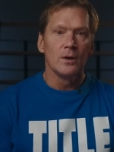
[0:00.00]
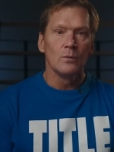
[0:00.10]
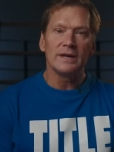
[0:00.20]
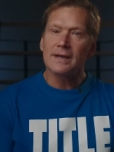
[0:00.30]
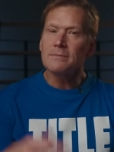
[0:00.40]

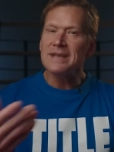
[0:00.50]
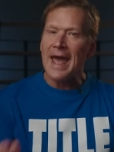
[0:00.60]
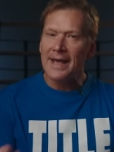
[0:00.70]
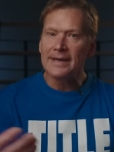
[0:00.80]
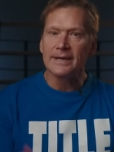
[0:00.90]
When it comes to
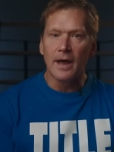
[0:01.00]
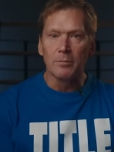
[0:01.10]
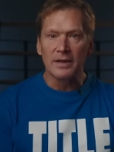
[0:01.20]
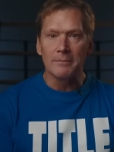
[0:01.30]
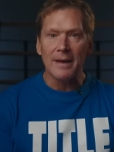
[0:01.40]
hanging a
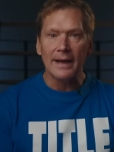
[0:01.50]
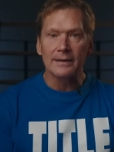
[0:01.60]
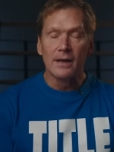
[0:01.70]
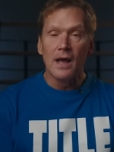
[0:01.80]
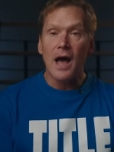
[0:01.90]
double in bag,
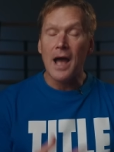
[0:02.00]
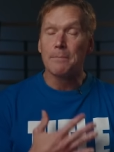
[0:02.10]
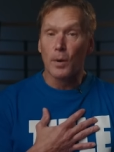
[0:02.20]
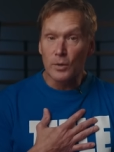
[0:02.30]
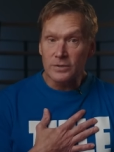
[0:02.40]
I
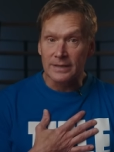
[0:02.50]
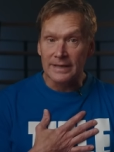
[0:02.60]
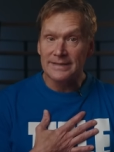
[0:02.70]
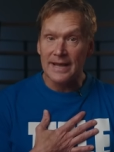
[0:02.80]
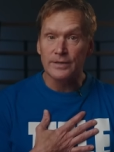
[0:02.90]

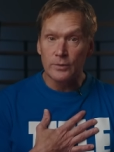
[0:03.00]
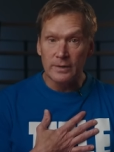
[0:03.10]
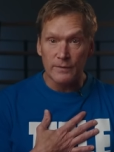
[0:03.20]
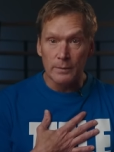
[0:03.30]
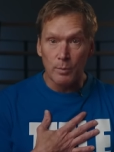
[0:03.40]
personally take two
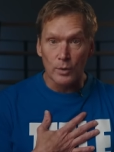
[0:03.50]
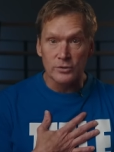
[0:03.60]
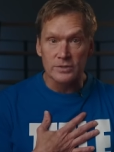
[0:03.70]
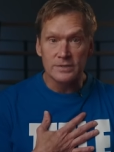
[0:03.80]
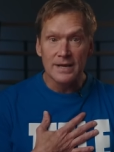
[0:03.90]
different
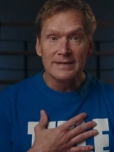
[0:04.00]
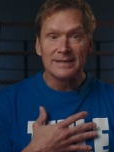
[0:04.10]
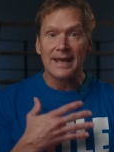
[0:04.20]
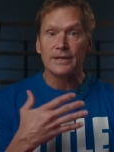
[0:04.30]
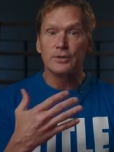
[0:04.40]
approaches to
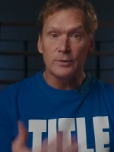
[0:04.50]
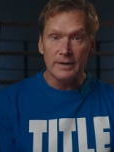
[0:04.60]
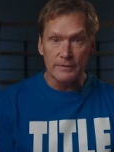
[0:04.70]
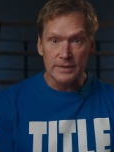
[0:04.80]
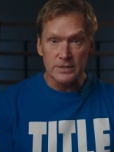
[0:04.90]
get two
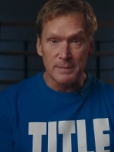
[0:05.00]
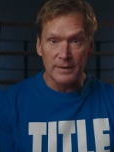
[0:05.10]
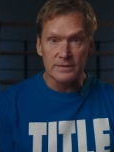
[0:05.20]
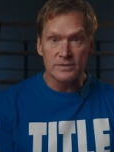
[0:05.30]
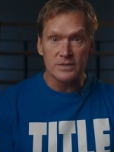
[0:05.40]
different
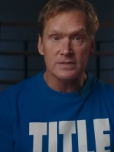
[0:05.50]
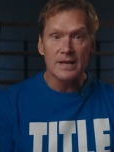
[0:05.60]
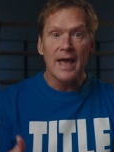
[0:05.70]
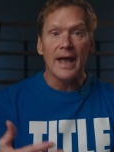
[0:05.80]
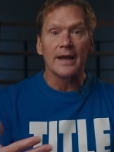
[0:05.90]
experiences
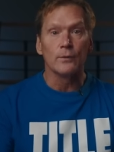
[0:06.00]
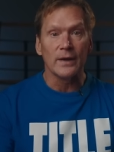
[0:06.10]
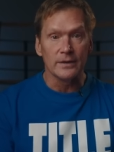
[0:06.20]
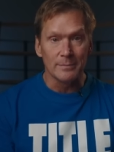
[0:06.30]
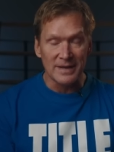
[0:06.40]
and
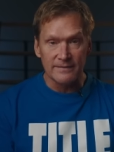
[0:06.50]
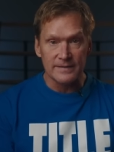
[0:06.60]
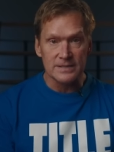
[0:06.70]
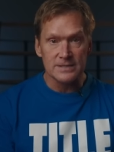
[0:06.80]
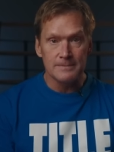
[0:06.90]
greater
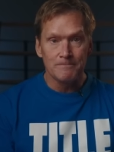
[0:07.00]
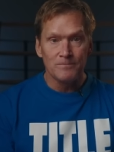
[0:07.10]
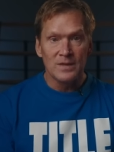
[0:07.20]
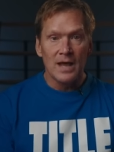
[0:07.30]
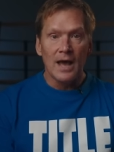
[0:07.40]
benefits.
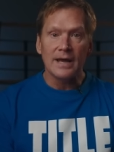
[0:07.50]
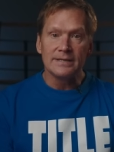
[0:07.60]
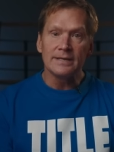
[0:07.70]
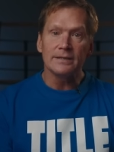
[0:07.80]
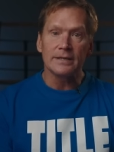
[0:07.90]

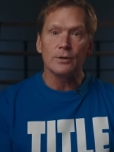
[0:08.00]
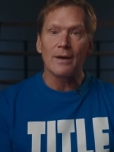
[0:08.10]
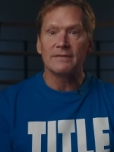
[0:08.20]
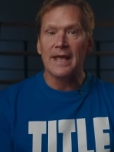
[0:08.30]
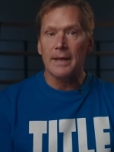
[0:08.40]
Ideally, you
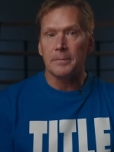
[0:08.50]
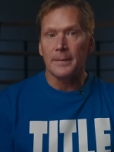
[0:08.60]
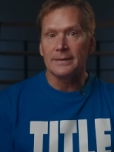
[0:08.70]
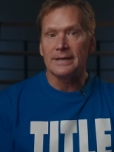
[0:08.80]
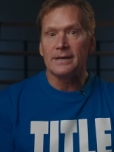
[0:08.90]
have the
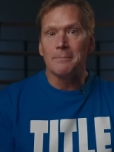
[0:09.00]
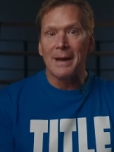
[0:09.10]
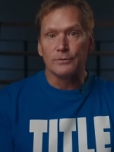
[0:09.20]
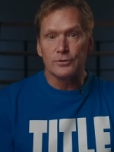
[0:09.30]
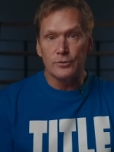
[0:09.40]
capability to
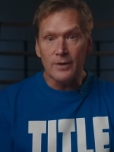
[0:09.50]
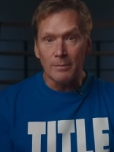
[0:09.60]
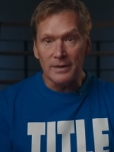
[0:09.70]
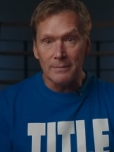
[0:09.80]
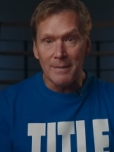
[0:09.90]
mount two double in